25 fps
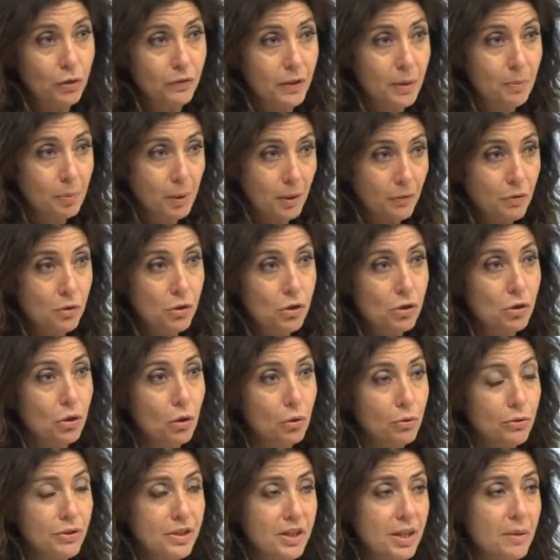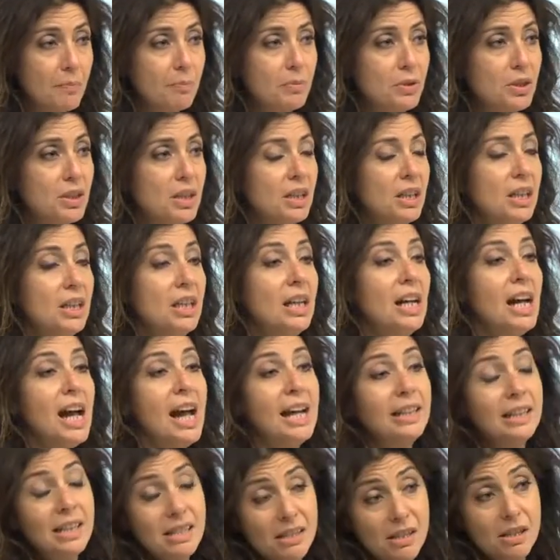of the previous concept,
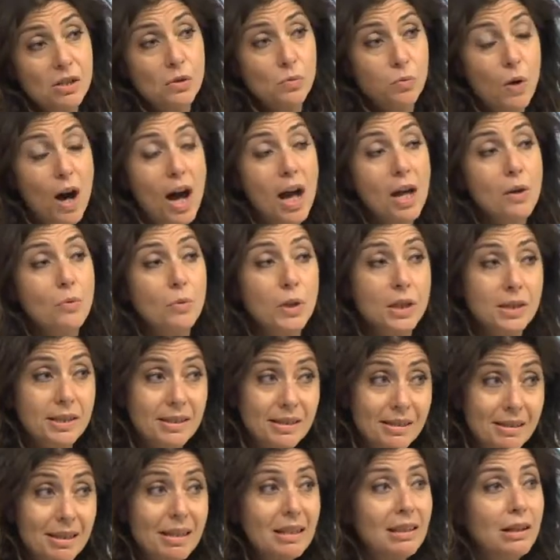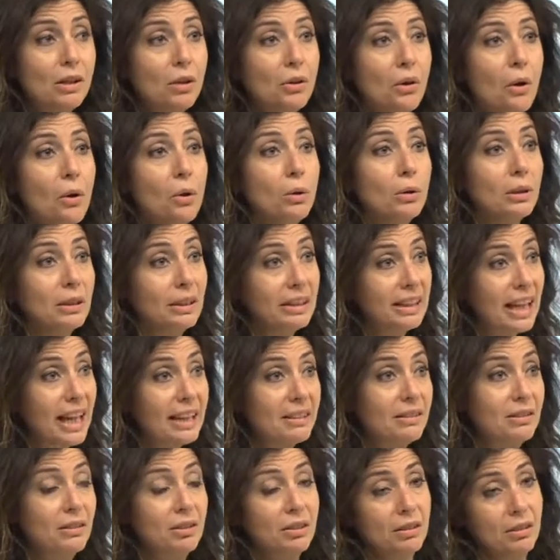and this is why we still call
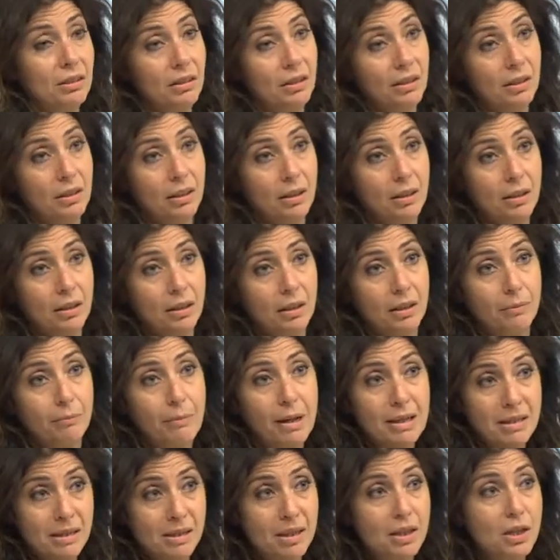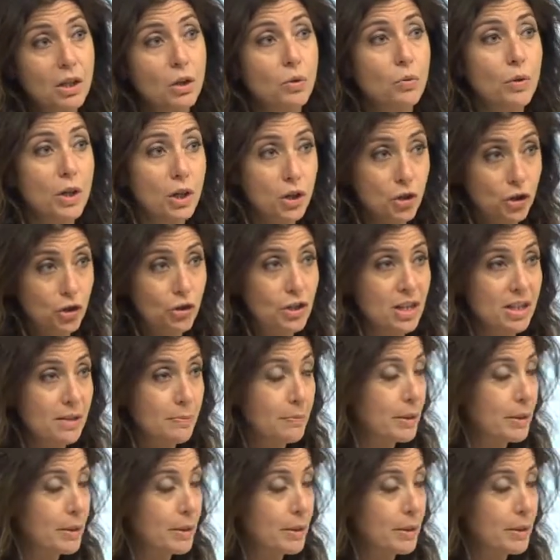that master equation as